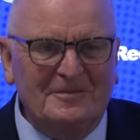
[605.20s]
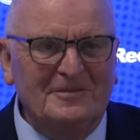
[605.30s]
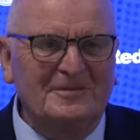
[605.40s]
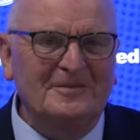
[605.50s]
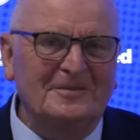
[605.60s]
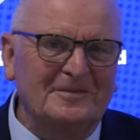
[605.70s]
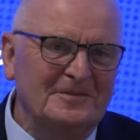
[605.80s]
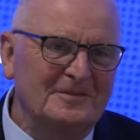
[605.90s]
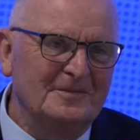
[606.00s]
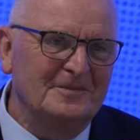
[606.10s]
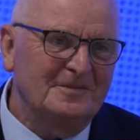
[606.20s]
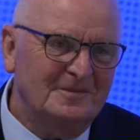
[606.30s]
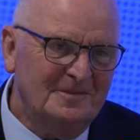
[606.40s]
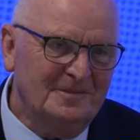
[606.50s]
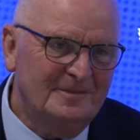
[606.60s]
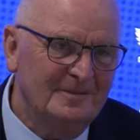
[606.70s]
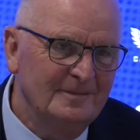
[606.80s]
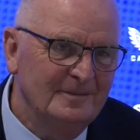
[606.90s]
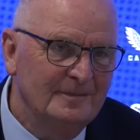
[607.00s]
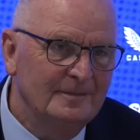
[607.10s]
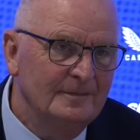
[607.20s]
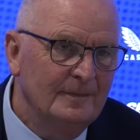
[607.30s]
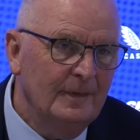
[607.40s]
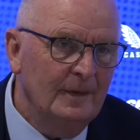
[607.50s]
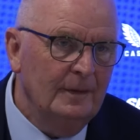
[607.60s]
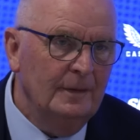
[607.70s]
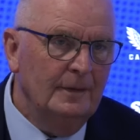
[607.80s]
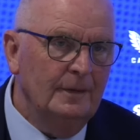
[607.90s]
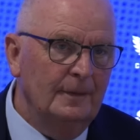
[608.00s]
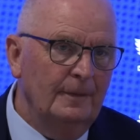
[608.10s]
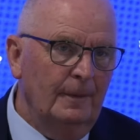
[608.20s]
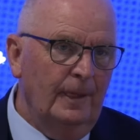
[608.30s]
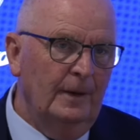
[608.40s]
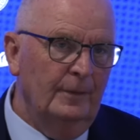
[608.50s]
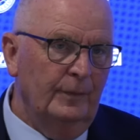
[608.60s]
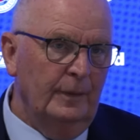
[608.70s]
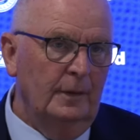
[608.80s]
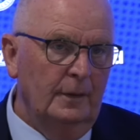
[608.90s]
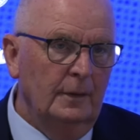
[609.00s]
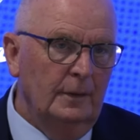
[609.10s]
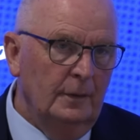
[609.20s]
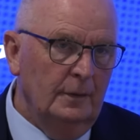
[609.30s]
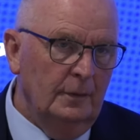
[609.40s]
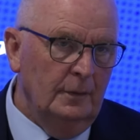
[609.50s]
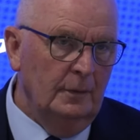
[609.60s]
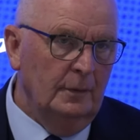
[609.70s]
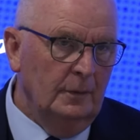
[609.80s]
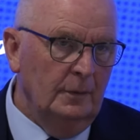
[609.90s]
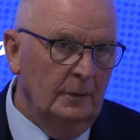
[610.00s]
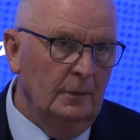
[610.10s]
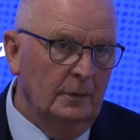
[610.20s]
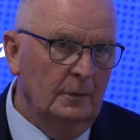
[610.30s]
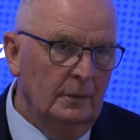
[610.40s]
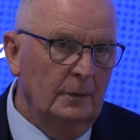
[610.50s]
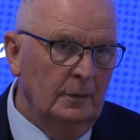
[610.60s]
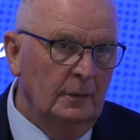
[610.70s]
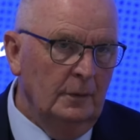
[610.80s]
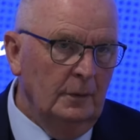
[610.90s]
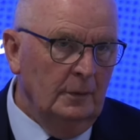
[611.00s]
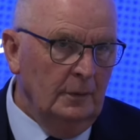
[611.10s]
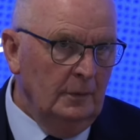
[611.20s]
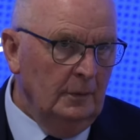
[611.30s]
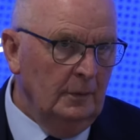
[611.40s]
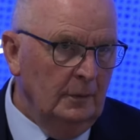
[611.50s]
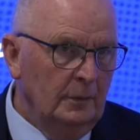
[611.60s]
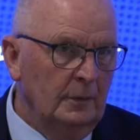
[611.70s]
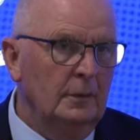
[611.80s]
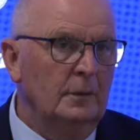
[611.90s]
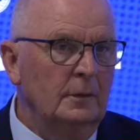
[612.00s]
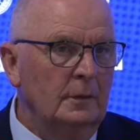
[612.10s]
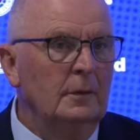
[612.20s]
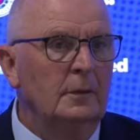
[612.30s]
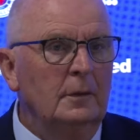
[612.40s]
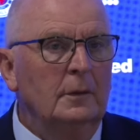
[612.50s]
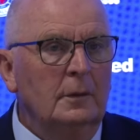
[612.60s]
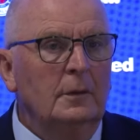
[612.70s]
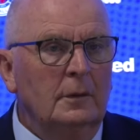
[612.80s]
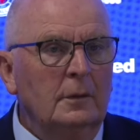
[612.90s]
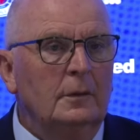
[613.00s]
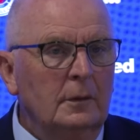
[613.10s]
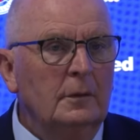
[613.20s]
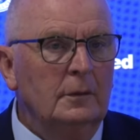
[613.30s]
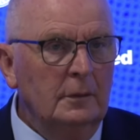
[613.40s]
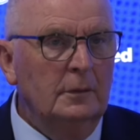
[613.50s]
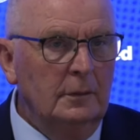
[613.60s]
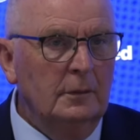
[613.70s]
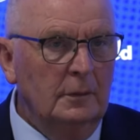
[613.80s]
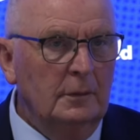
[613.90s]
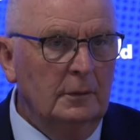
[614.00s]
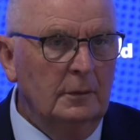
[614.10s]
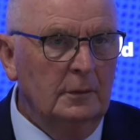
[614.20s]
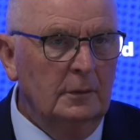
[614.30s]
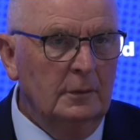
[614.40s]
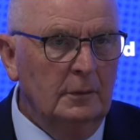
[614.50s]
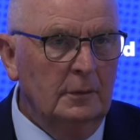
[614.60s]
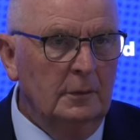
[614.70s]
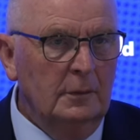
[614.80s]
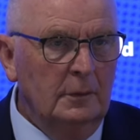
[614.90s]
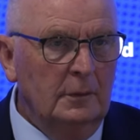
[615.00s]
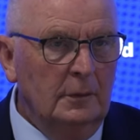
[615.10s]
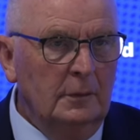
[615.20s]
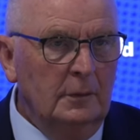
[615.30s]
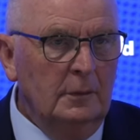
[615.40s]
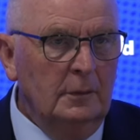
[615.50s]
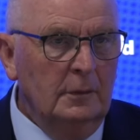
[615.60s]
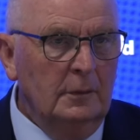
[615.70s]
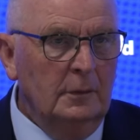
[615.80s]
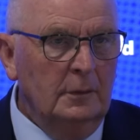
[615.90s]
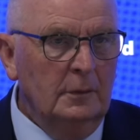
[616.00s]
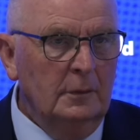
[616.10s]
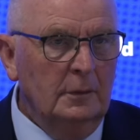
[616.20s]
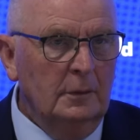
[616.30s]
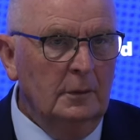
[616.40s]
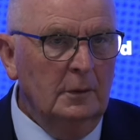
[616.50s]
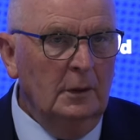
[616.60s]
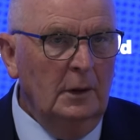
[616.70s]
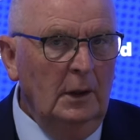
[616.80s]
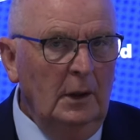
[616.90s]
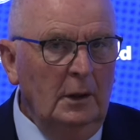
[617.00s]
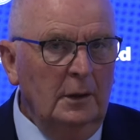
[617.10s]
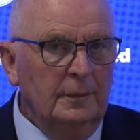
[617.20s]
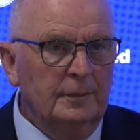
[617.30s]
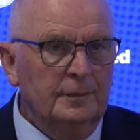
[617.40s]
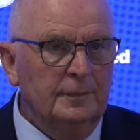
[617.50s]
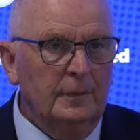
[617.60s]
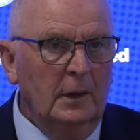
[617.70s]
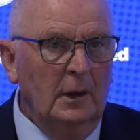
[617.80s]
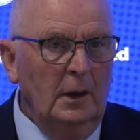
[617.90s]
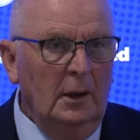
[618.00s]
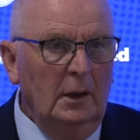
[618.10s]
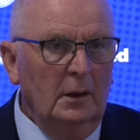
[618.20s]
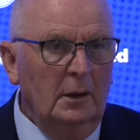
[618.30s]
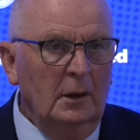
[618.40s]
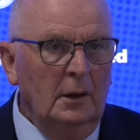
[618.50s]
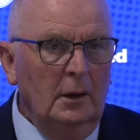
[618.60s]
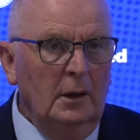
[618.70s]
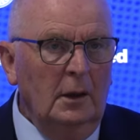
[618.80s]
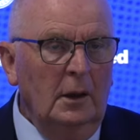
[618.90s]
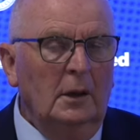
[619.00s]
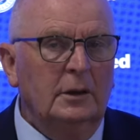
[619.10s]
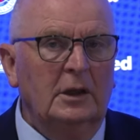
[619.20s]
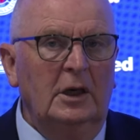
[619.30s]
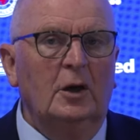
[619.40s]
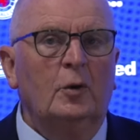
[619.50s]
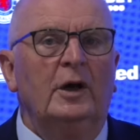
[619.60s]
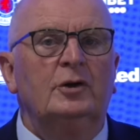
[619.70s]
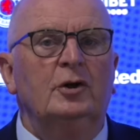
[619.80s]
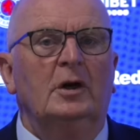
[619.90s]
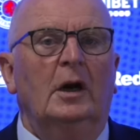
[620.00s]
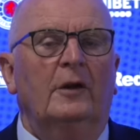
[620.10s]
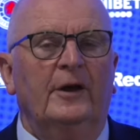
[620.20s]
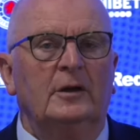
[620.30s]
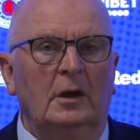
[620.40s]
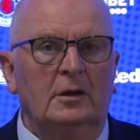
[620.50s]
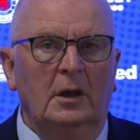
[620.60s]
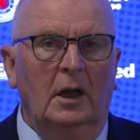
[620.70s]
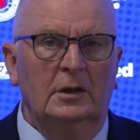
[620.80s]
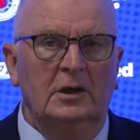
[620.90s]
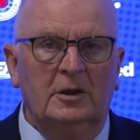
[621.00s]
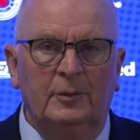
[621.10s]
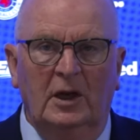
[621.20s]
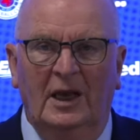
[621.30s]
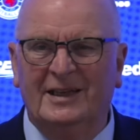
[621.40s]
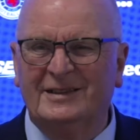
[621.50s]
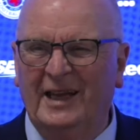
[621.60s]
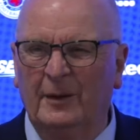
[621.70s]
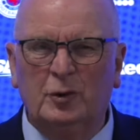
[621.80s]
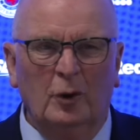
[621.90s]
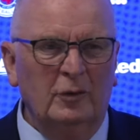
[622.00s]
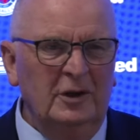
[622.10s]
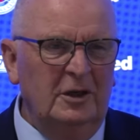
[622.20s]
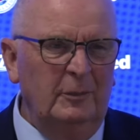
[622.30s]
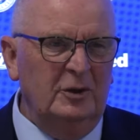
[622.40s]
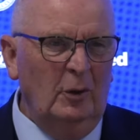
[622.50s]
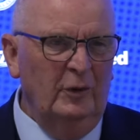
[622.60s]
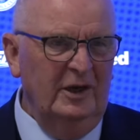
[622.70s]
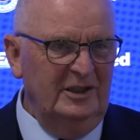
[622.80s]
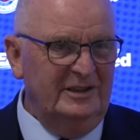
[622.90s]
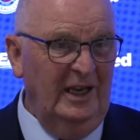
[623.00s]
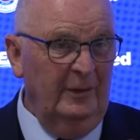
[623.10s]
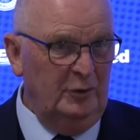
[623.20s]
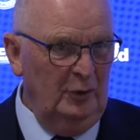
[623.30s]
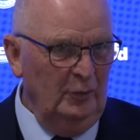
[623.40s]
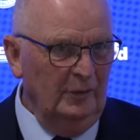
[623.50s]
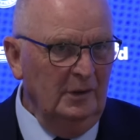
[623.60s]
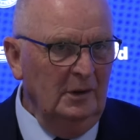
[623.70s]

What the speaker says: John, you've had to kind of go back to drawing board in terms of your chief executive role. I mean, John spoke about somebody who had a bit of football nous and political clout in that department. Could you go out with football for the new person, maybe to a different sport or something, for example? It's a great question, and I think it need to be exceptional. It need to be someone exceptional.